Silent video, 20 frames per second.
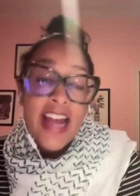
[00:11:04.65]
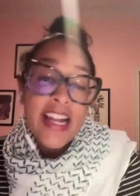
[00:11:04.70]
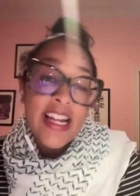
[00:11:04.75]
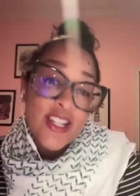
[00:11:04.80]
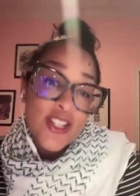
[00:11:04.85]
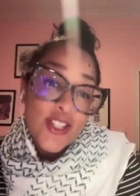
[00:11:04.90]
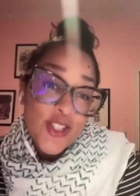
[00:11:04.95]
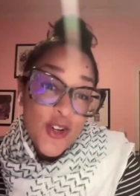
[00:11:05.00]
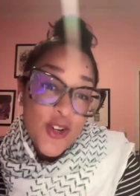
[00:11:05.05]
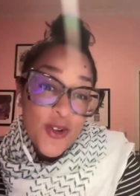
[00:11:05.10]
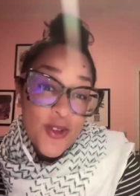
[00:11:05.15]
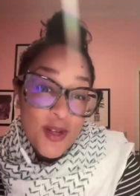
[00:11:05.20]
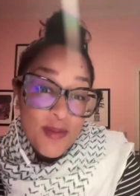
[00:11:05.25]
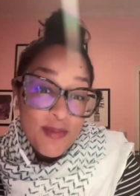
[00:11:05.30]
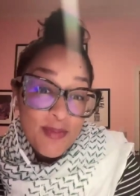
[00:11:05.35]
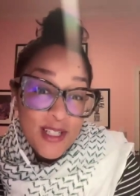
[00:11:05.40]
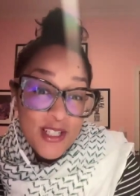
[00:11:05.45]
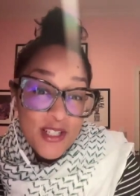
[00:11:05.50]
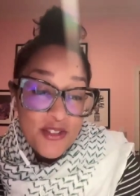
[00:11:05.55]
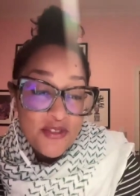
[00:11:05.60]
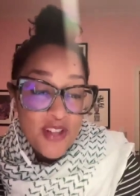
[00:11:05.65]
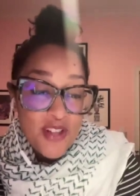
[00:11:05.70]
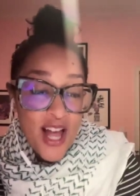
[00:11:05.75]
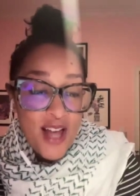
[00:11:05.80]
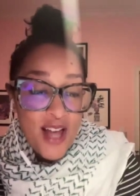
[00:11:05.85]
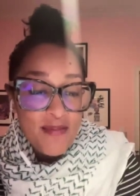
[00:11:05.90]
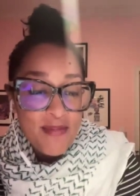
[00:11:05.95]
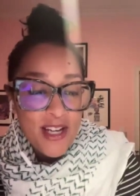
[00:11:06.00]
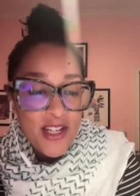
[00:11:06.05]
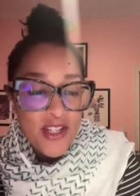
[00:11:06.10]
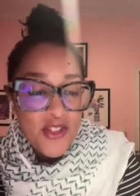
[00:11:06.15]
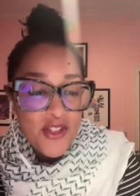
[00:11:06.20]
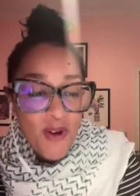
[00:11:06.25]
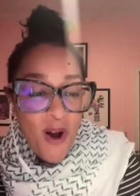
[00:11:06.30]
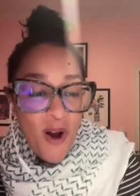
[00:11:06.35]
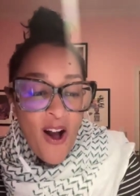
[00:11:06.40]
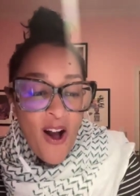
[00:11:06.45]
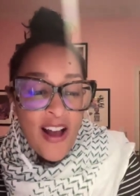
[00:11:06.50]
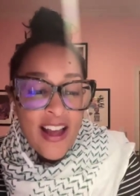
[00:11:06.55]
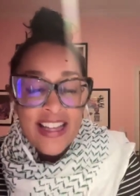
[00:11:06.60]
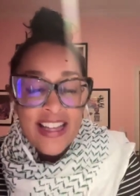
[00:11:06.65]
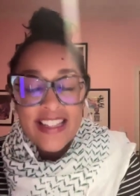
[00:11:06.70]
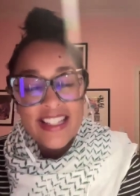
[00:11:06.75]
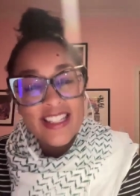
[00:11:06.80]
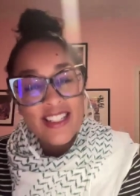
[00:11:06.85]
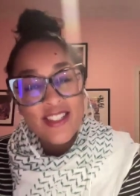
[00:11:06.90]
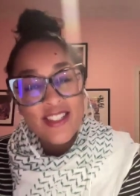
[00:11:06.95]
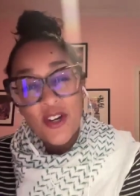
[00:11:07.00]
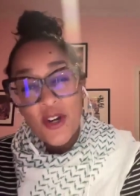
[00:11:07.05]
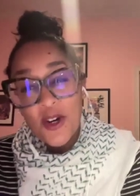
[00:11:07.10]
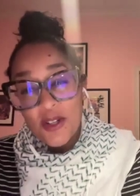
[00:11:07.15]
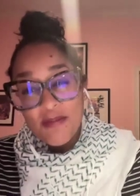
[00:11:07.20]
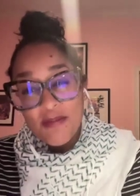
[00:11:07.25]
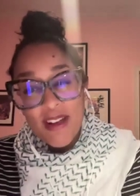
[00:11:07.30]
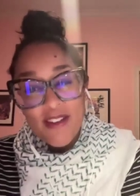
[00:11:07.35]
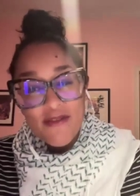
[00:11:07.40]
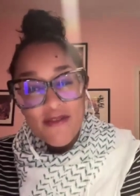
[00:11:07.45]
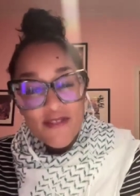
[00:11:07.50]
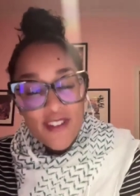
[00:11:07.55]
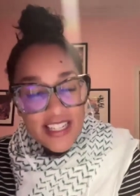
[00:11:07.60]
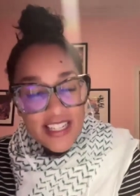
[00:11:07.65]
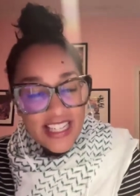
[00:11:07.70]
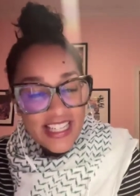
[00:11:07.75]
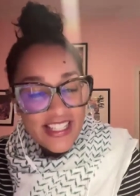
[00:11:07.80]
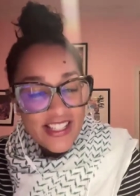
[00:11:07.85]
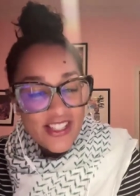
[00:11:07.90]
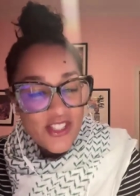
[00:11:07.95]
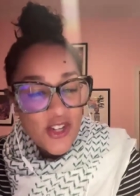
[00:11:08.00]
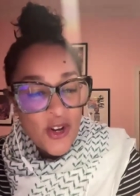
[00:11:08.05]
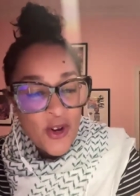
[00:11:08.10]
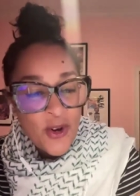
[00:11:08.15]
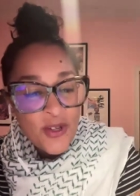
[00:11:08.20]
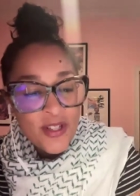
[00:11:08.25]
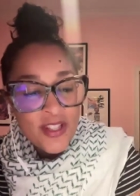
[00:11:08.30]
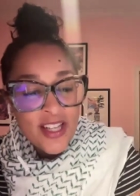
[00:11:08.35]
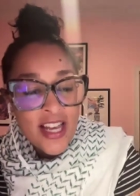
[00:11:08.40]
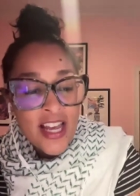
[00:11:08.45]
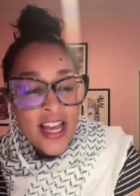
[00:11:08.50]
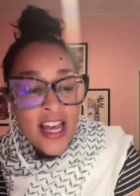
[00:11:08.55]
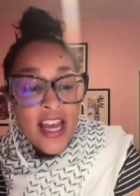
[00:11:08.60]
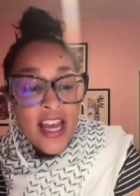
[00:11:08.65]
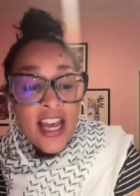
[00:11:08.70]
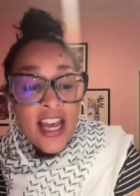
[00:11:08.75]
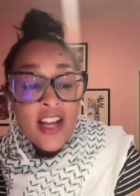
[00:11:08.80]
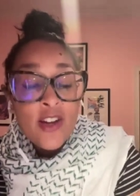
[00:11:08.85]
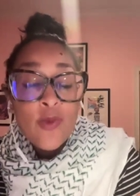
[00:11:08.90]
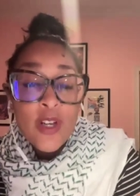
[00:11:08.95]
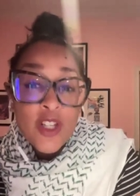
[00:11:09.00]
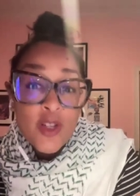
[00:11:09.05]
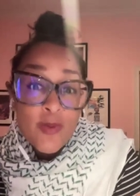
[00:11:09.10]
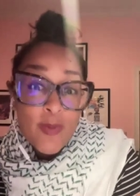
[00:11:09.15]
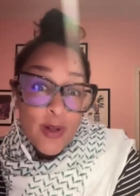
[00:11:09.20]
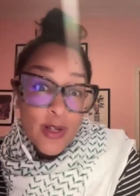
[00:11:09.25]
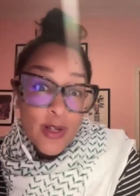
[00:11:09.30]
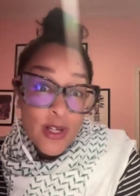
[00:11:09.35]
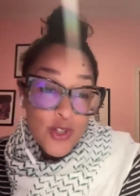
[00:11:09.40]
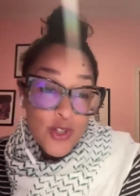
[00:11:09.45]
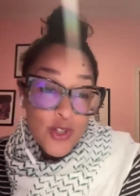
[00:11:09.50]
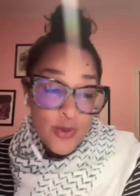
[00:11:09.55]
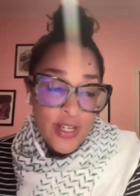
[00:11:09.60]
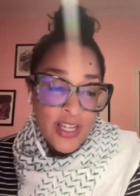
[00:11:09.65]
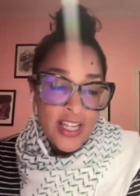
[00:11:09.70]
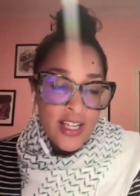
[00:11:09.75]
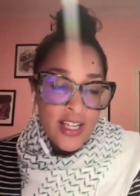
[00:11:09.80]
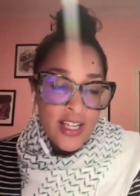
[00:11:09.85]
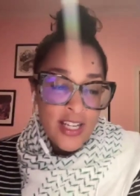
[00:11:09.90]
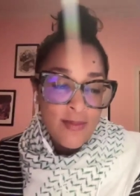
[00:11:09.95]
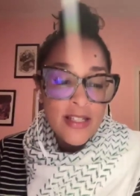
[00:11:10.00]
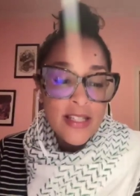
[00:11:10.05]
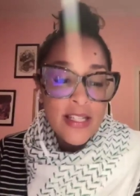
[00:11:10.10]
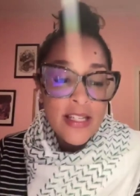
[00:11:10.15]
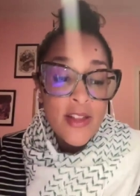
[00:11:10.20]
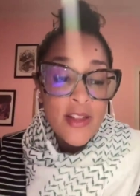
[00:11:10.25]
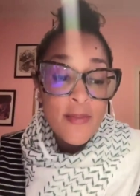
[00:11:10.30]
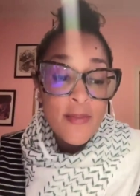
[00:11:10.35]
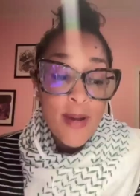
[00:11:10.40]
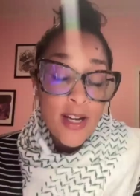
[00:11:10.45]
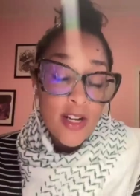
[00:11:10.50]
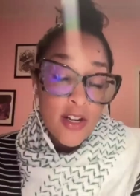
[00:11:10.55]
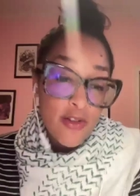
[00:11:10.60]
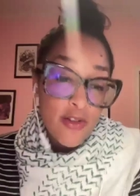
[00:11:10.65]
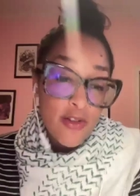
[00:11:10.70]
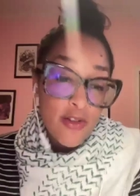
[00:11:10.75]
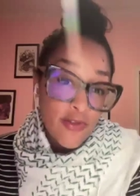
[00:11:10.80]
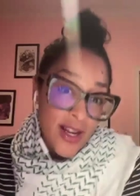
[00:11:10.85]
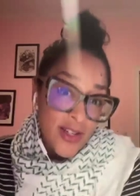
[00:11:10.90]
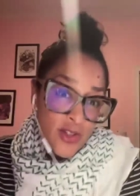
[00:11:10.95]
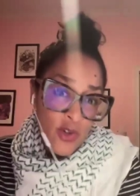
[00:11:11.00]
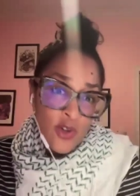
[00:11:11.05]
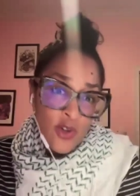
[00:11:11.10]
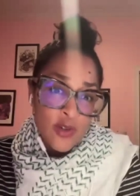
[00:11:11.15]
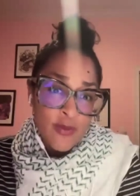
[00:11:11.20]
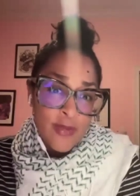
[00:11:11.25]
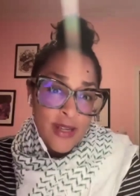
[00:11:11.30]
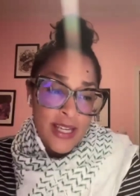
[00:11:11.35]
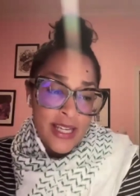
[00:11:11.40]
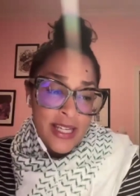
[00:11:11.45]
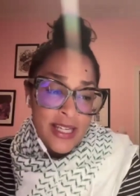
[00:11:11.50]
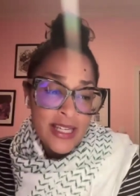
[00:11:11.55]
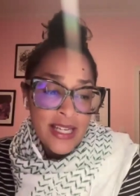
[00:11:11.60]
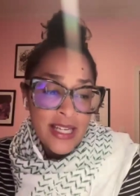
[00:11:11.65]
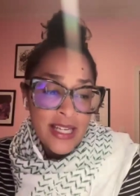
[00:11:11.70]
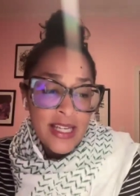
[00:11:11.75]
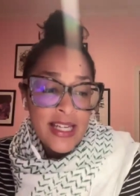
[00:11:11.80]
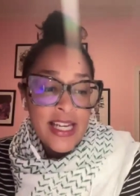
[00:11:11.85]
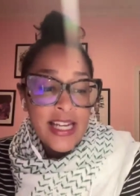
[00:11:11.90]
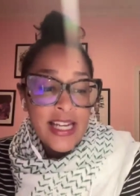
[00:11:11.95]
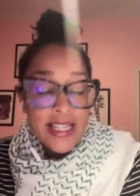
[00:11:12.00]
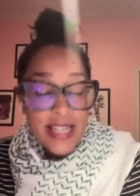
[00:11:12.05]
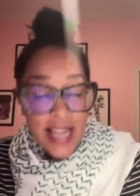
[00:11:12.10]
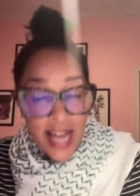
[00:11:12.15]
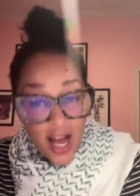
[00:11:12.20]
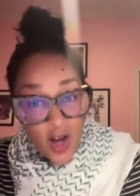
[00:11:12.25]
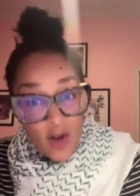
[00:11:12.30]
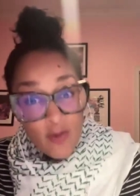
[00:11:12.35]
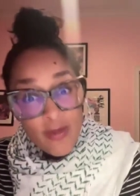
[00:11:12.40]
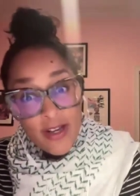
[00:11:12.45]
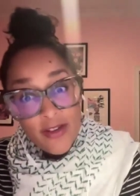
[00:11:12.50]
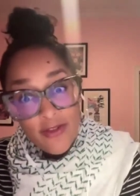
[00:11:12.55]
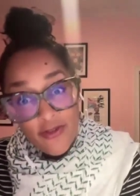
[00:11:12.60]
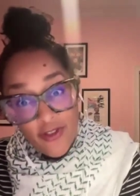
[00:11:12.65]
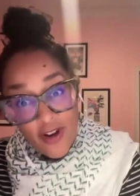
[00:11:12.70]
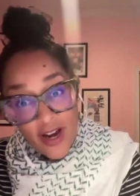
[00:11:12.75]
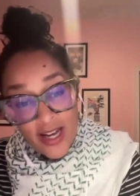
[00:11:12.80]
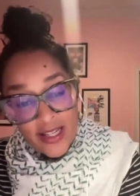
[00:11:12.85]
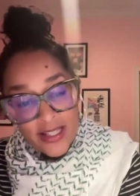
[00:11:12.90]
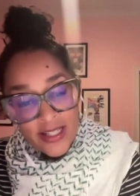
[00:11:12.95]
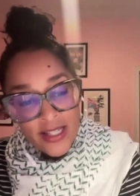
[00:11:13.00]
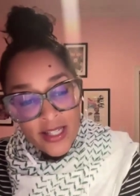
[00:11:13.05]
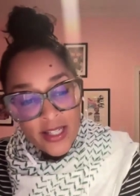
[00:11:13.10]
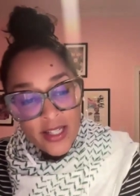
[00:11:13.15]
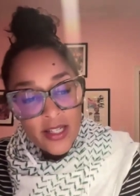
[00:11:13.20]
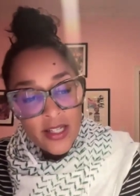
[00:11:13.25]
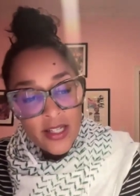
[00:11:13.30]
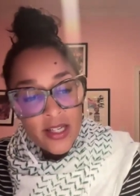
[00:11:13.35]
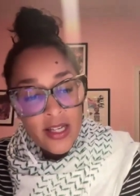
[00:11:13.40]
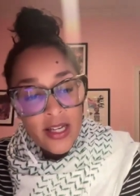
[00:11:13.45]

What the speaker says: And I showed the butterfly my drawings and told my funniest jokes and whispered a dream until the butterfly told me, "Now, my friend,